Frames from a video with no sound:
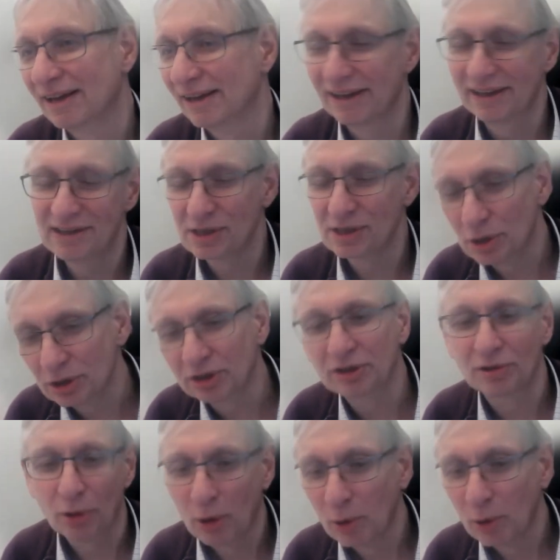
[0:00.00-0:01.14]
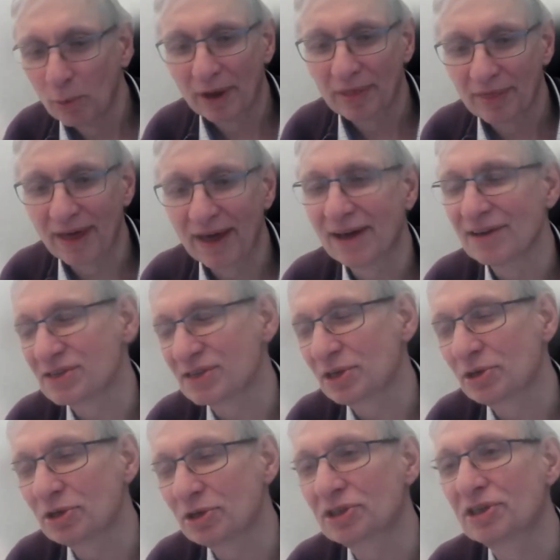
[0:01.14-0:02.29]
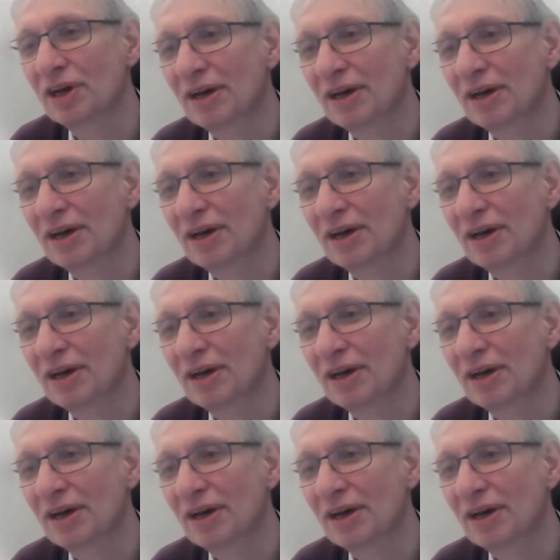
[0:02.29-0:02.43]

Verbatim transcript: it's good when there's good